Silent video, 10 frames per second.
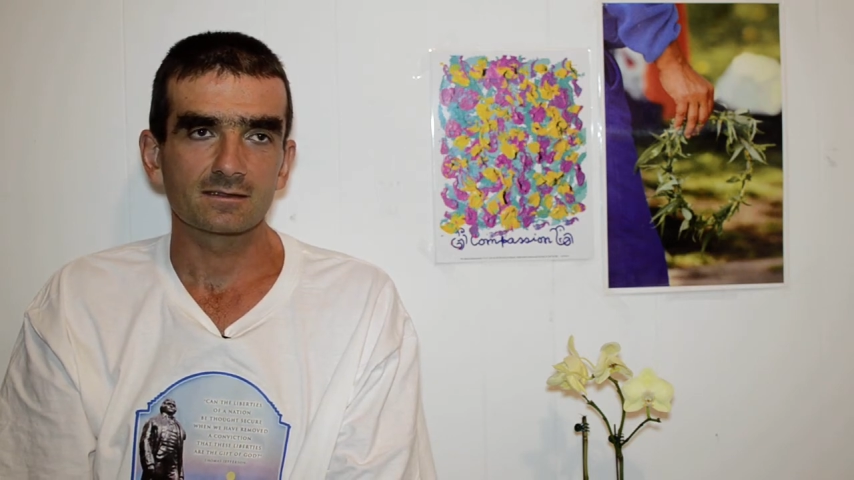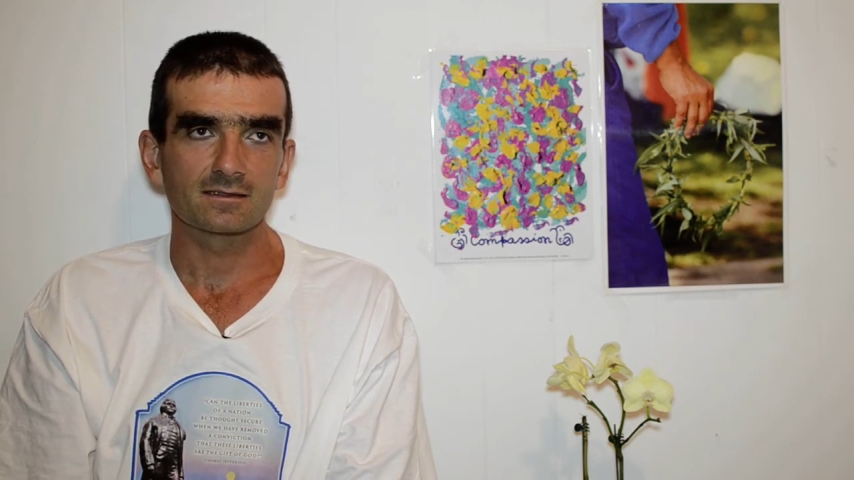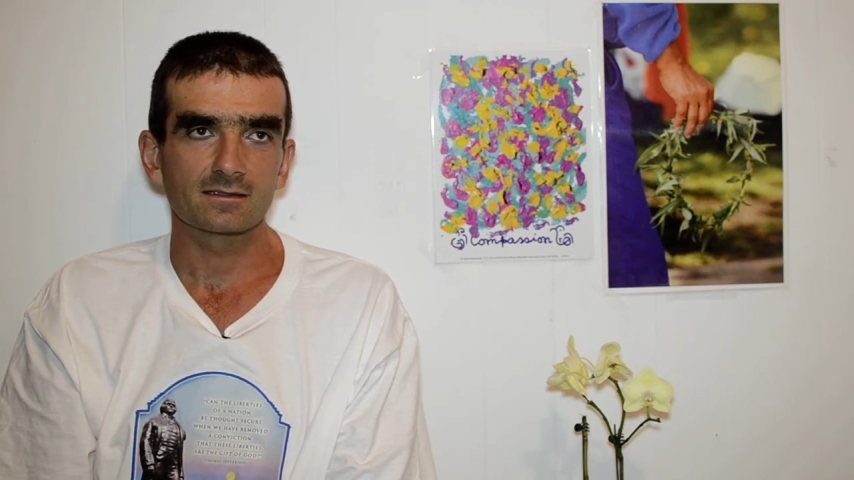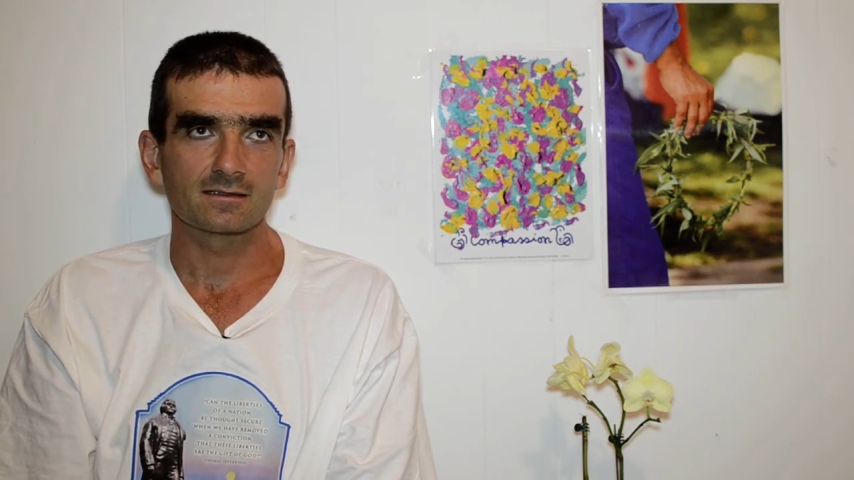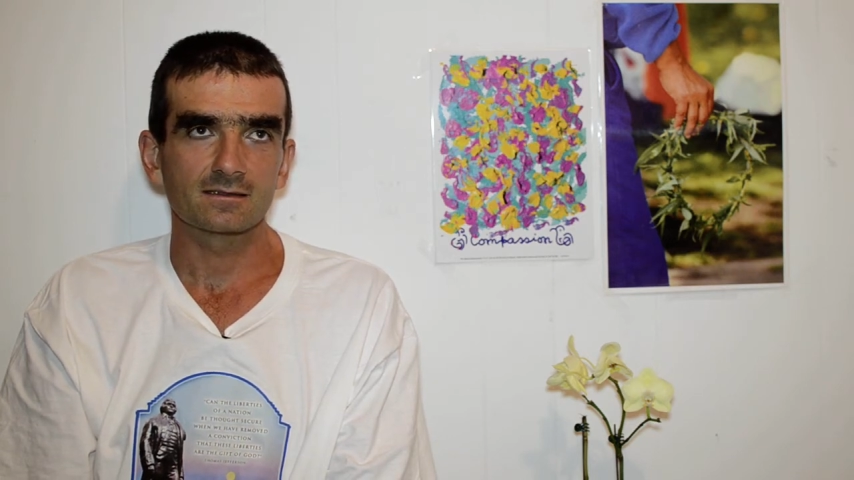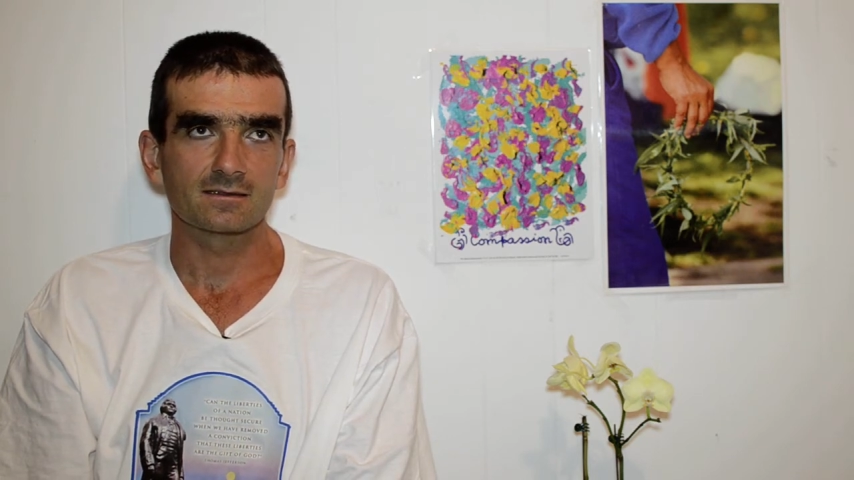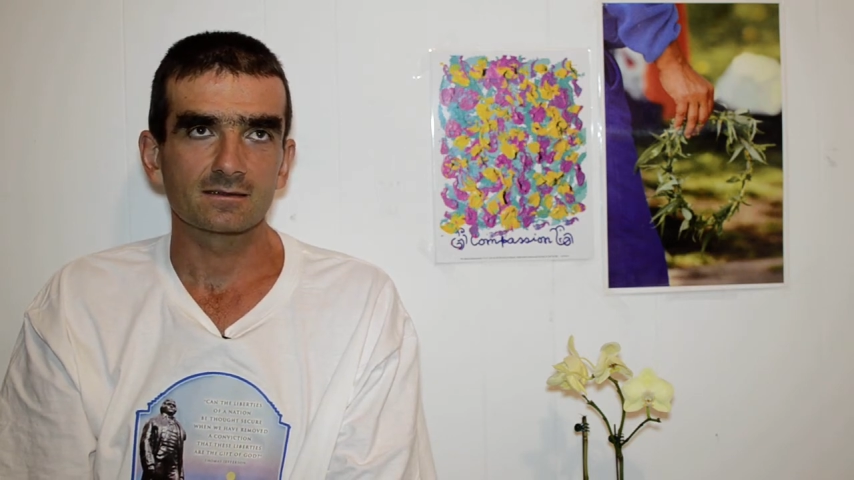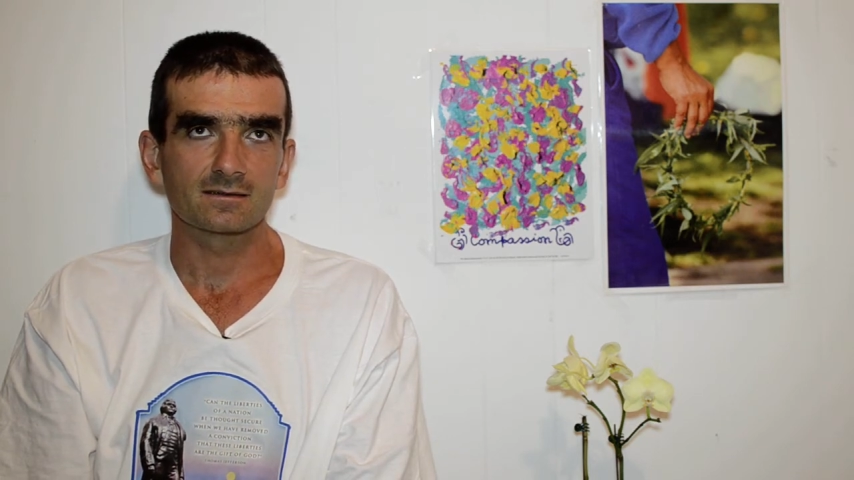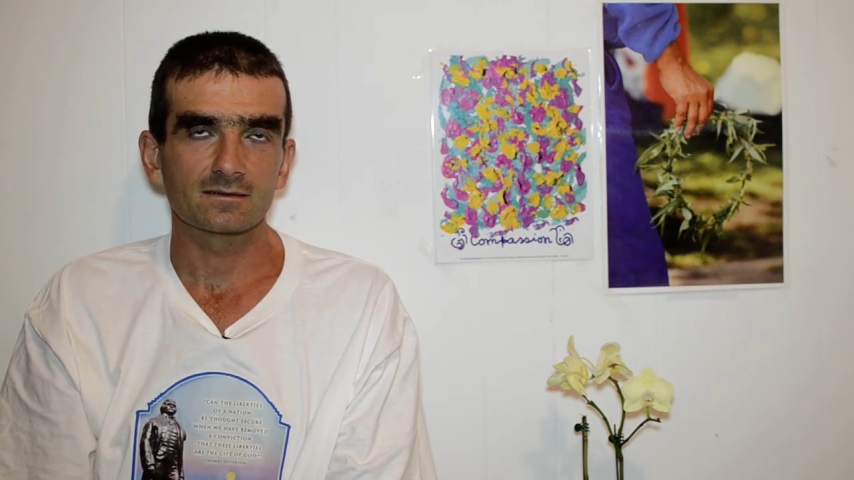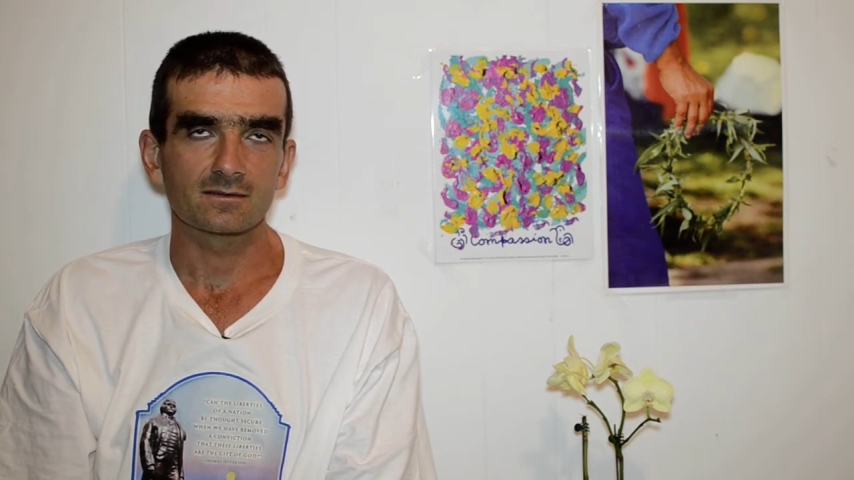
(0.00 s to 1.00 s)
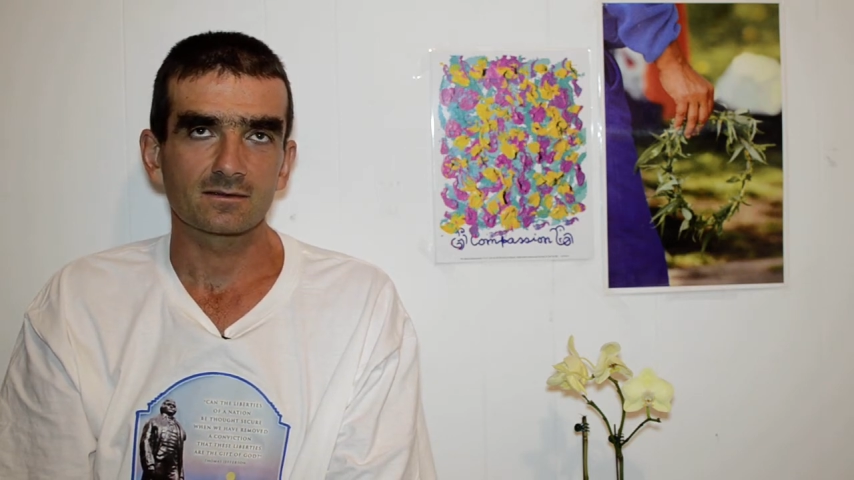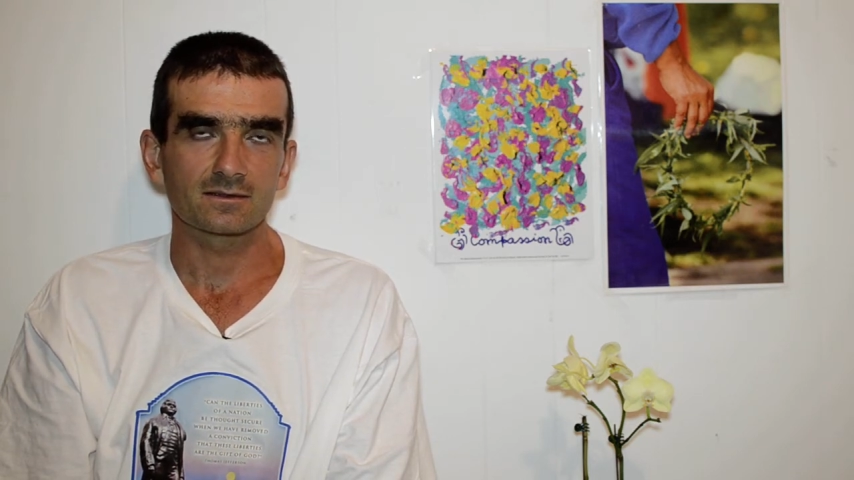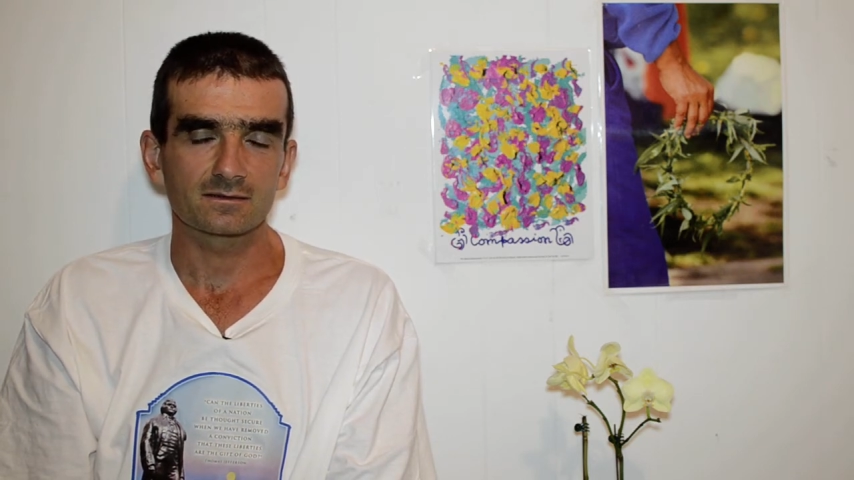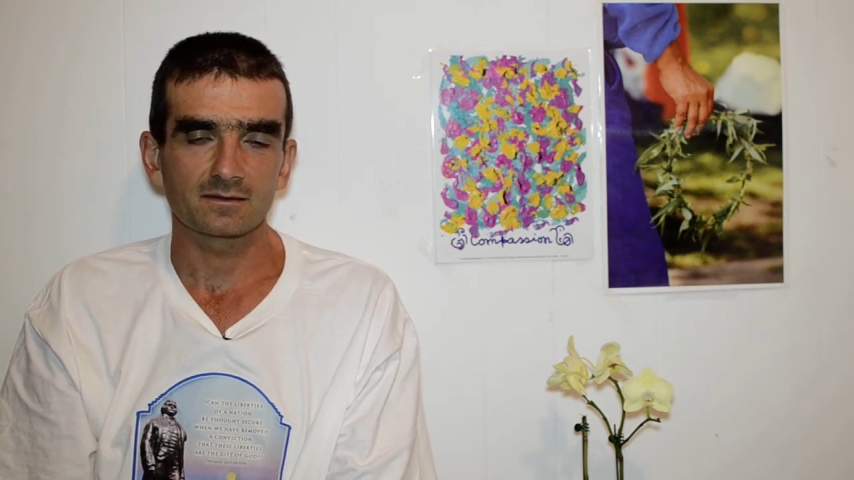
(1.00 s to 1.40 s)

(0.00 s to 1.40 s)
or